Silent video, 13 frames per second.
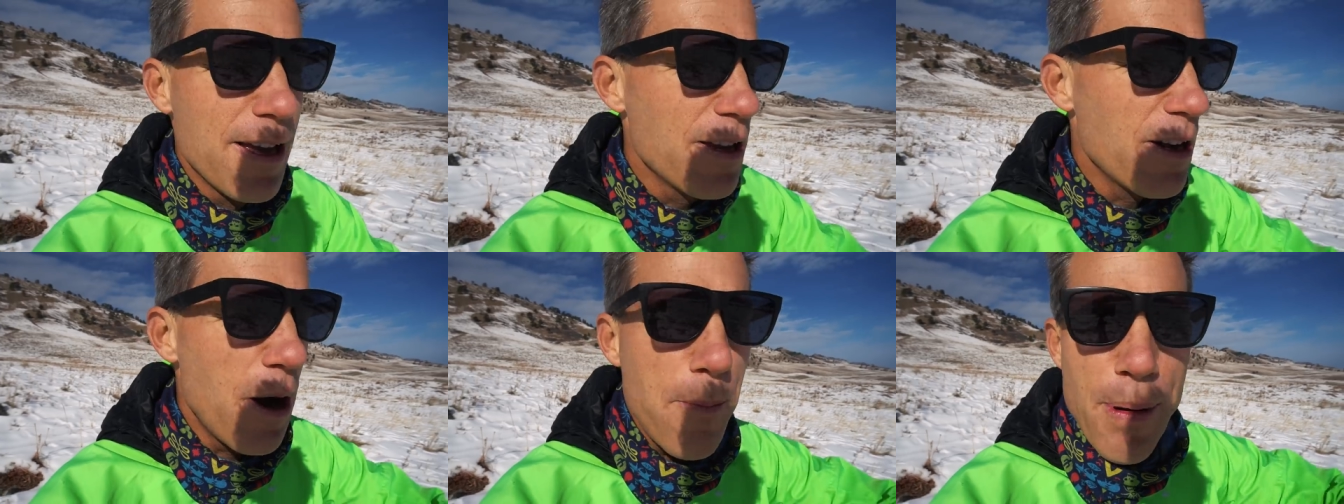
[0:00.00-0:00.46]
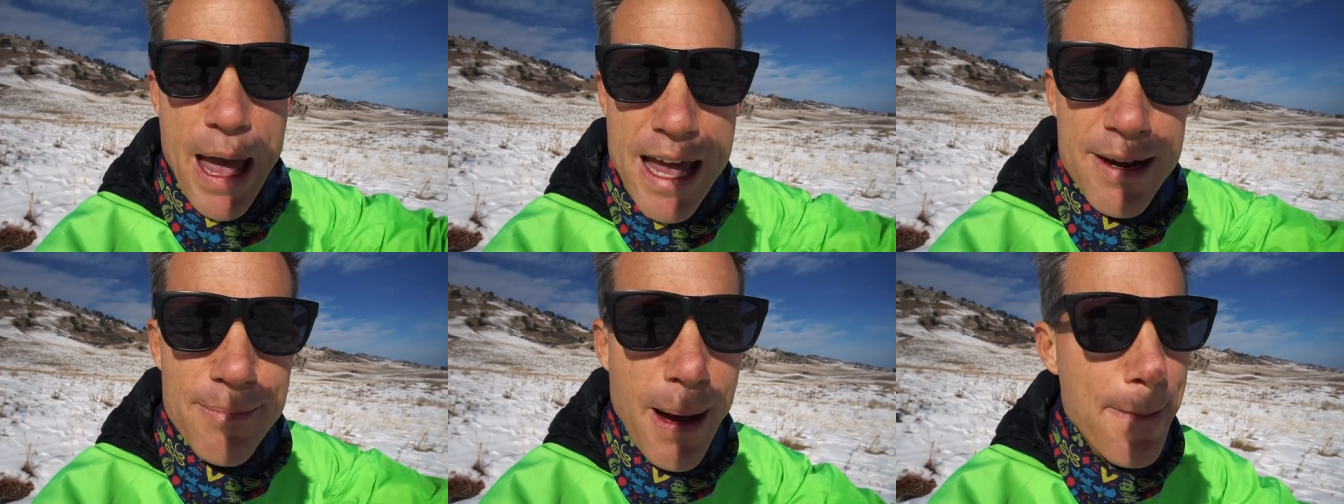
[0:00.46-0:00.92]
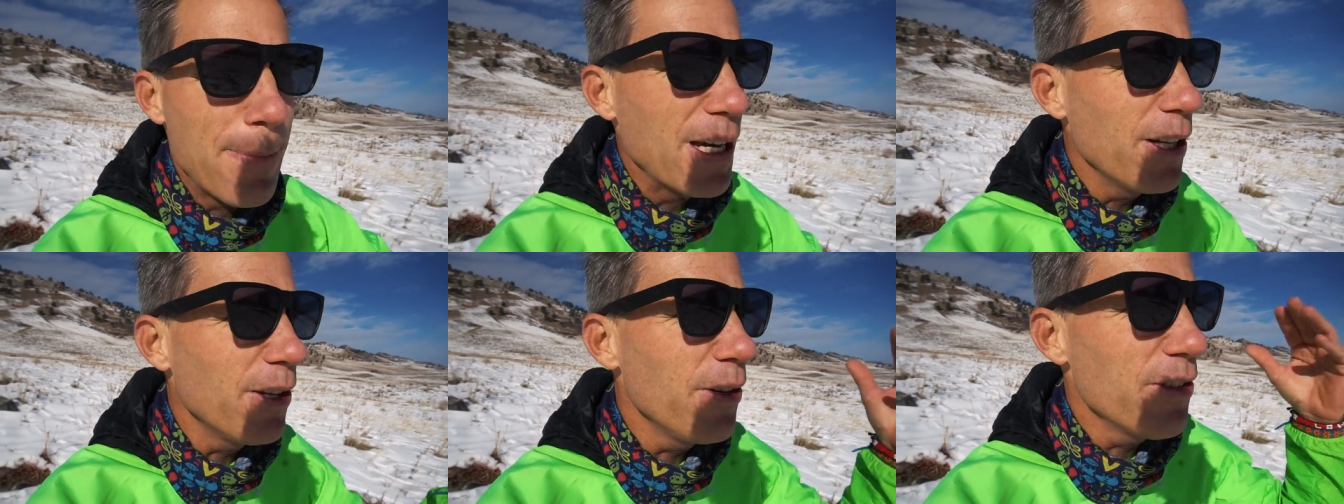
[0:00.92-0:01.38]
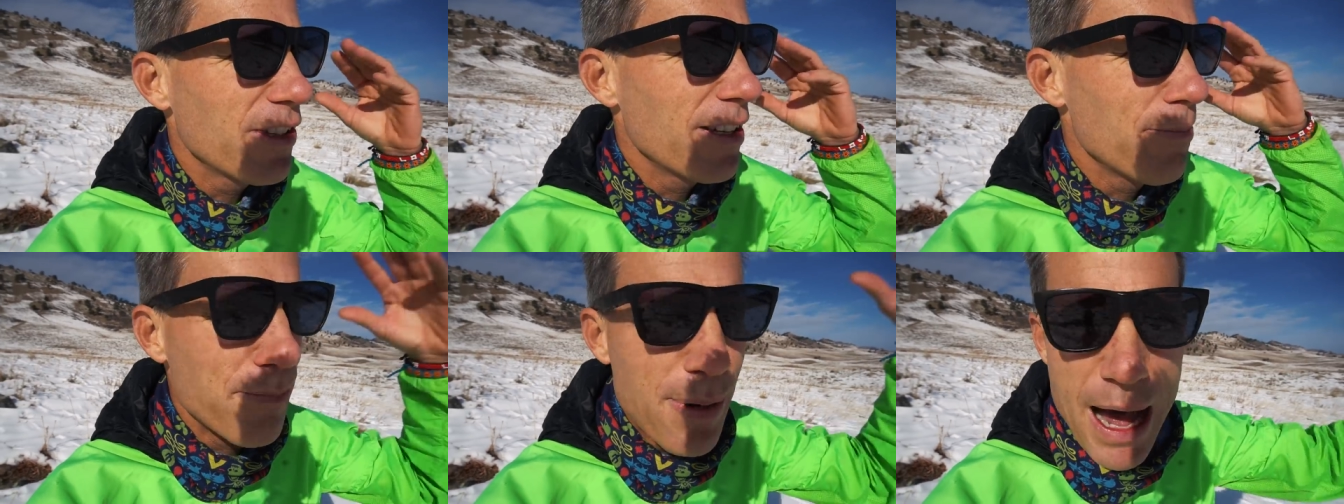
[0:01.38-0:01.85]
you know, paying my bills
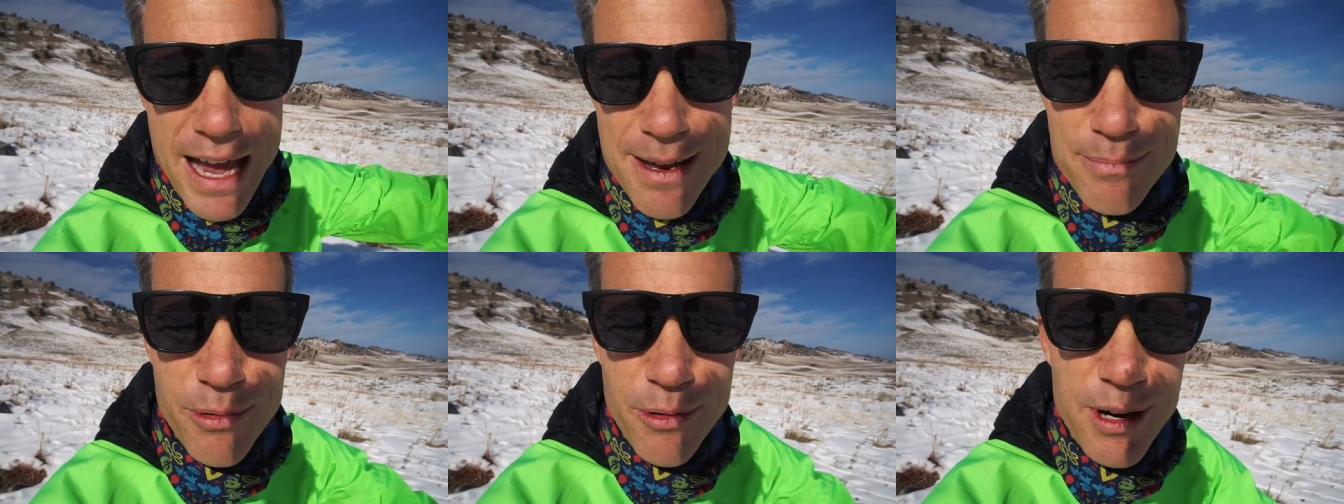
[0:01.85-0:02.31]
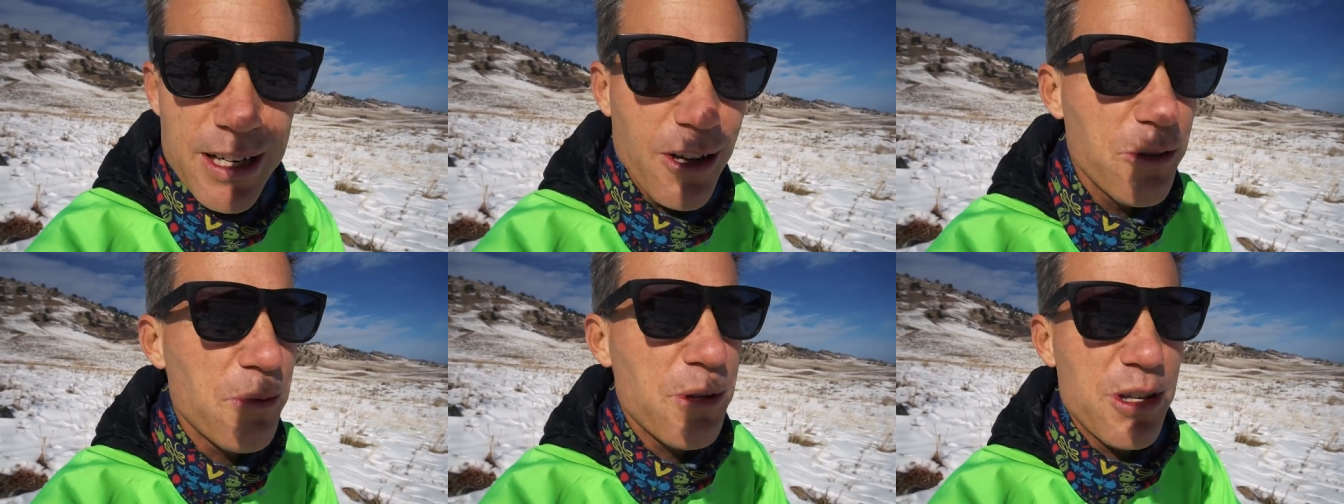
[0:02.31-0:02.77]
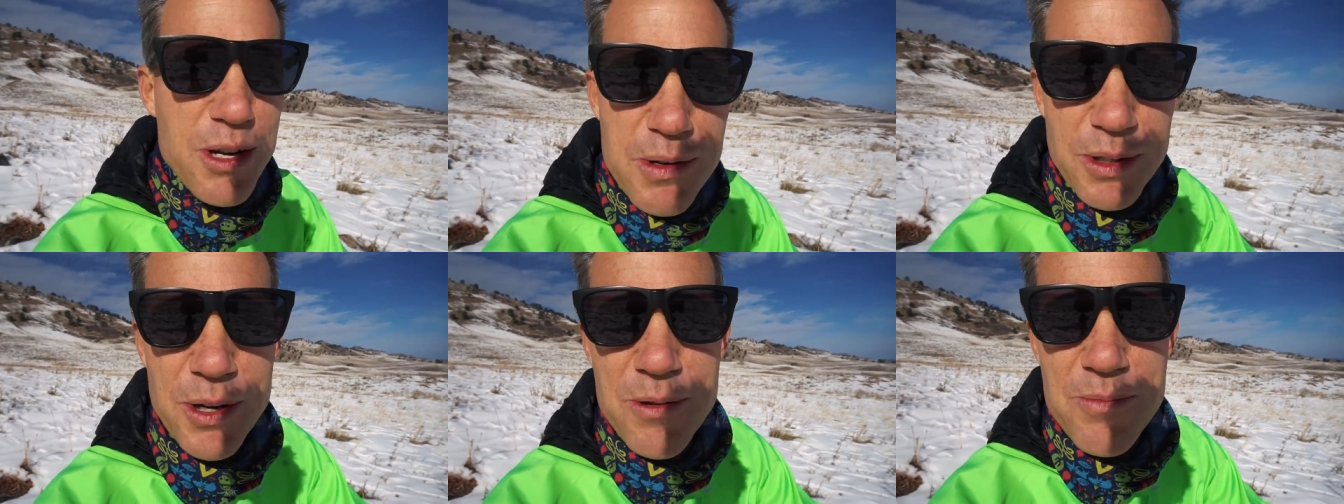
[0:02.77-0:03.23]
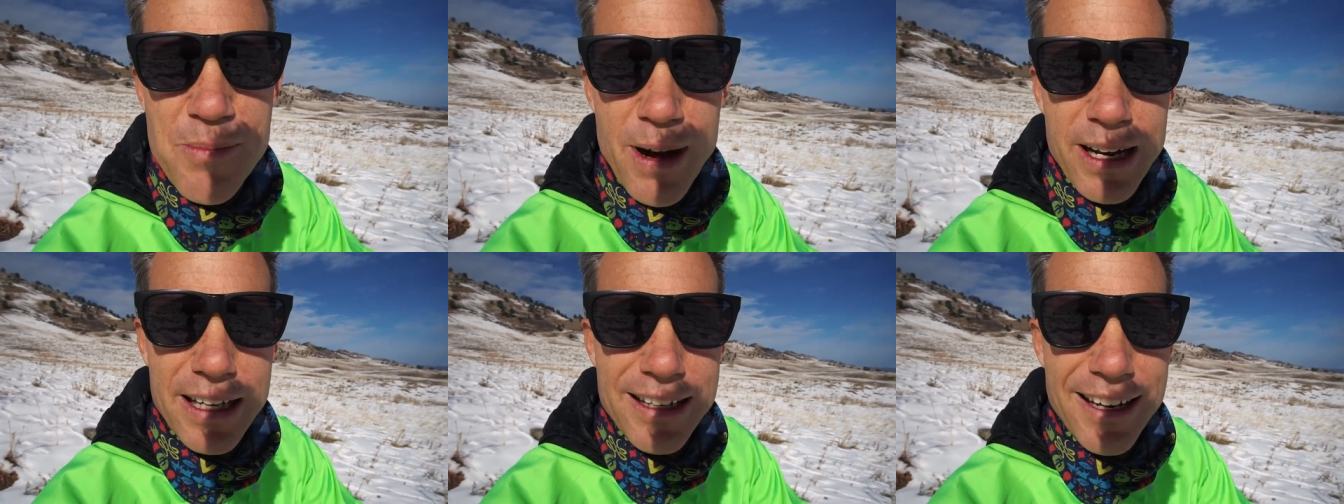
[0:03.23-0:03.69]
and buying burritos with YouTube
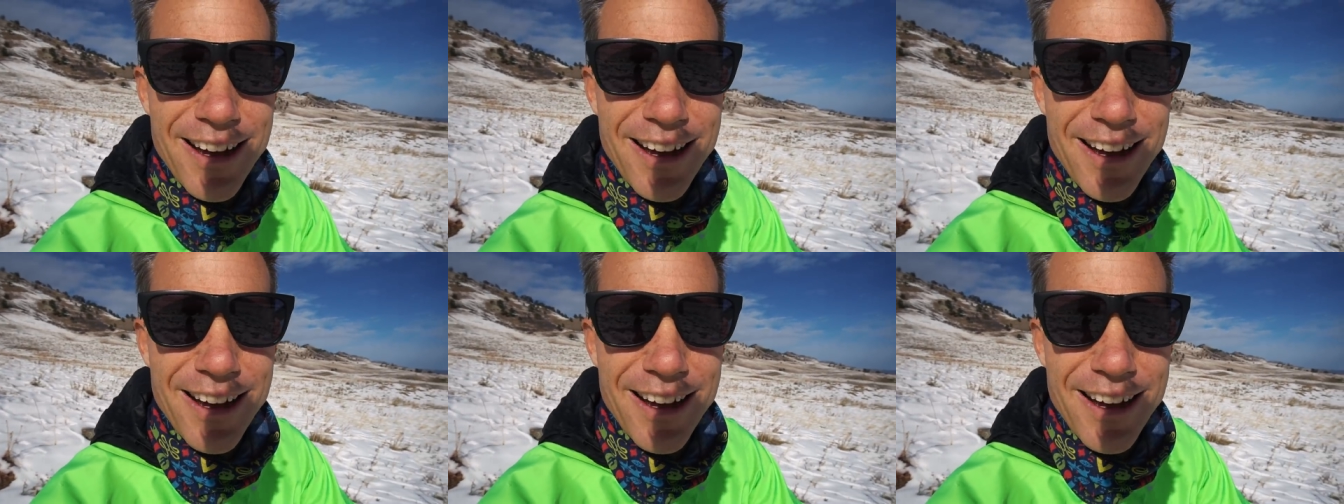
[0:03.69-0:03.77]
money.